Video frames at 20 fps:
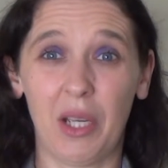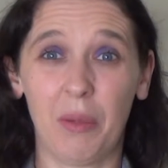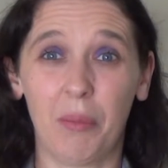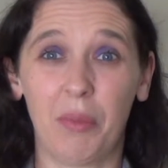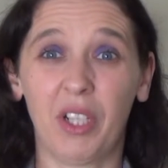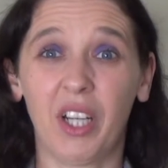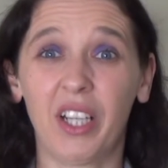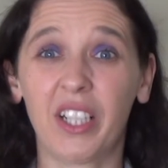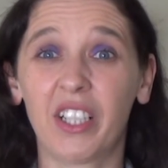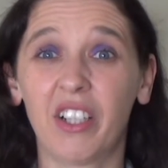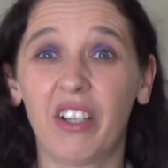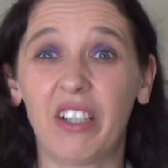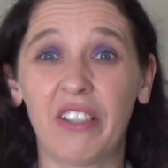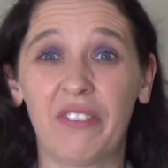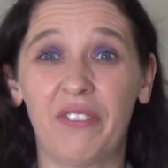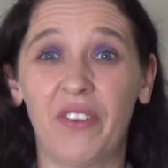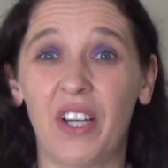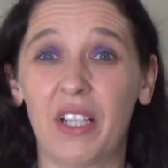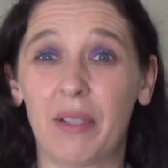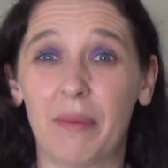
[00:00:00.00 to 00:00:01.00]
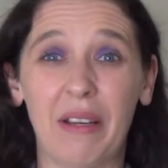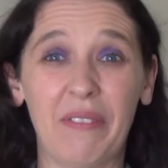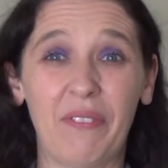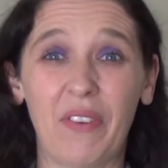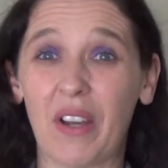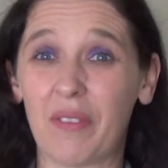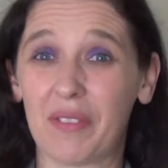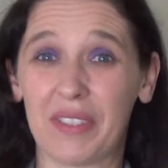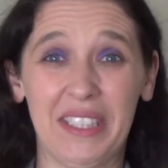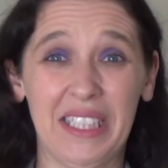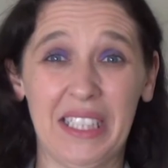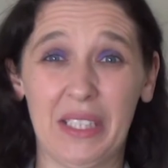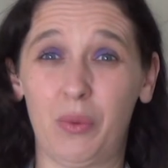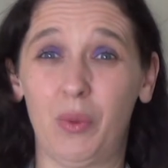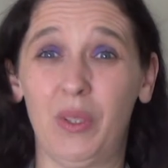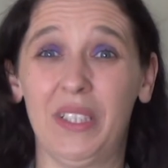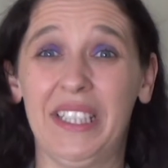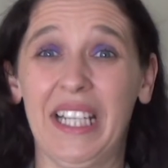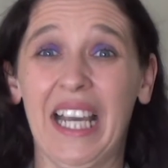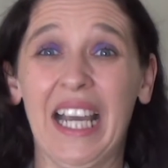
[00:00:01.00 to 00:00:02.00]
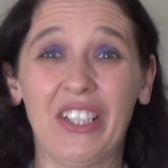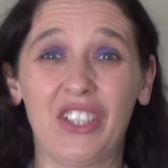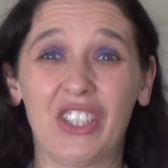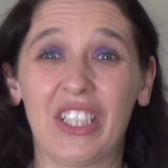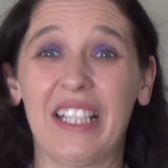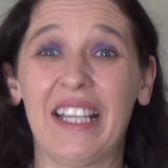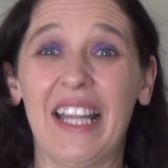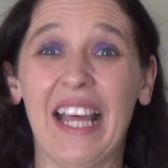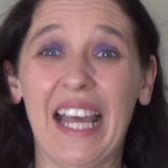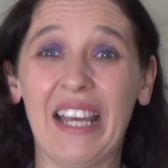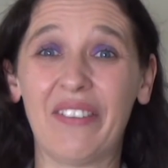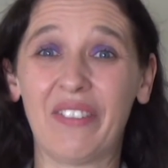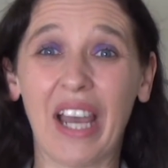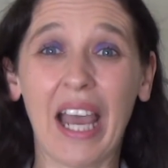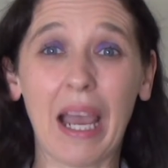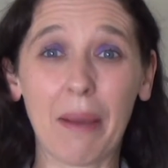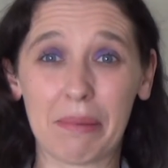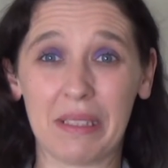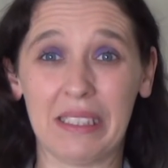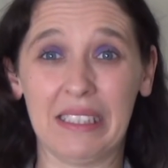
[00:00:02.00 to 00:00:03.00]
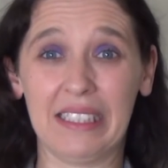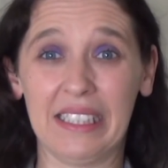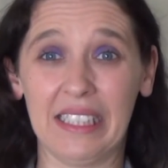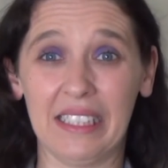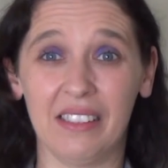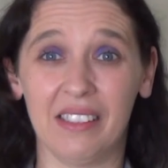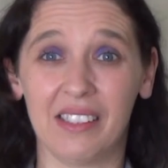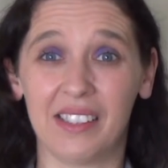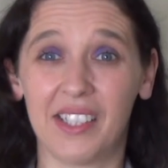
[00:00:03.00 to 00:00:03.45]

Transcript: But I can only find about 5 or 6 words that actually that ever happens in.